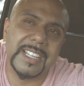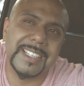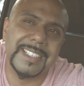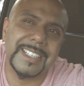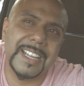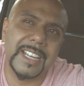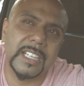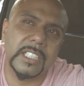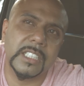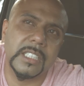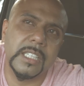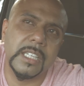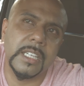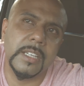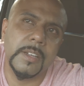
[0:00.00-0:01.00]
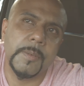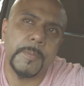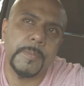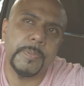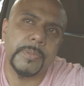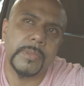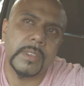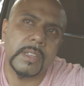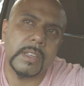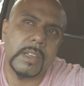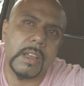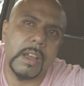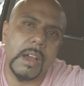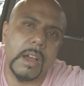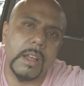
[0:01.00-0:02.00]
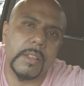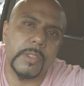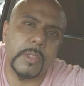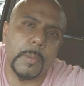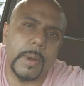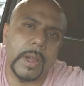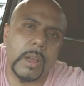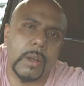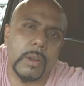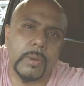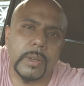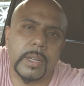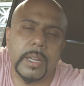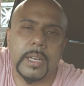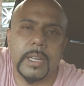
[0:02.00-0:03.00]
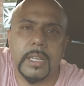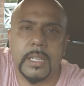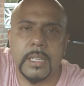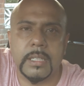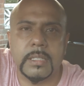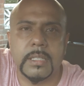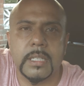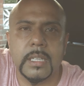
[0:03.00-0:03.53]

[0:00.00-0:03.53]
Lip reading: is actually, the way I look at it is,